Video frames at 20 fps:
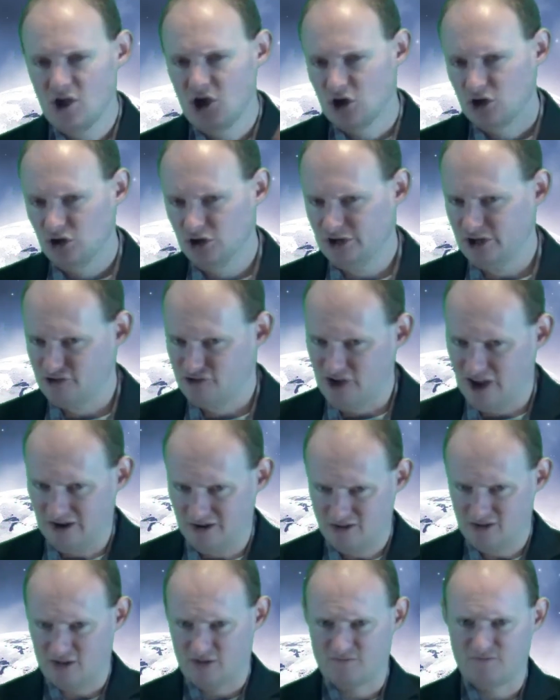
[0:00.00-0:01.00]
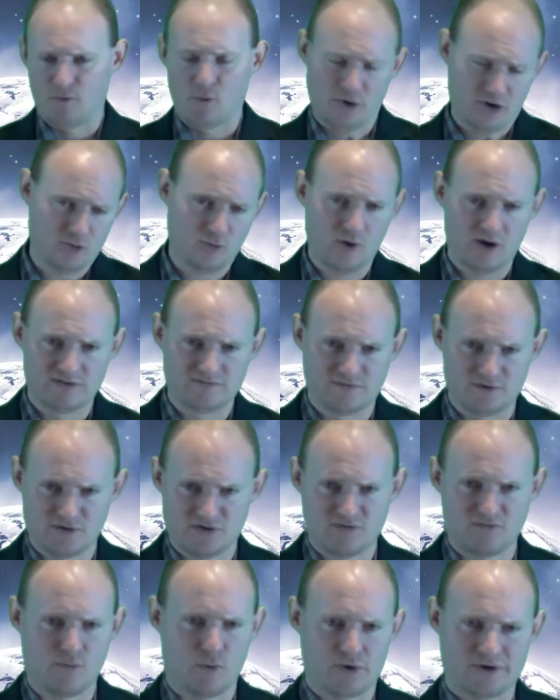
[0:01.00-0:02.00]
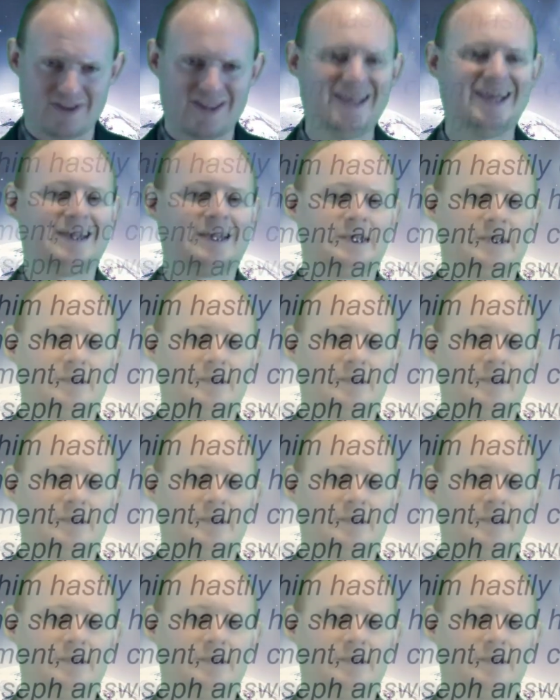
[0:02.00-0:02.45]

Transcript: Look at Genesis forty-one, verse fourteen.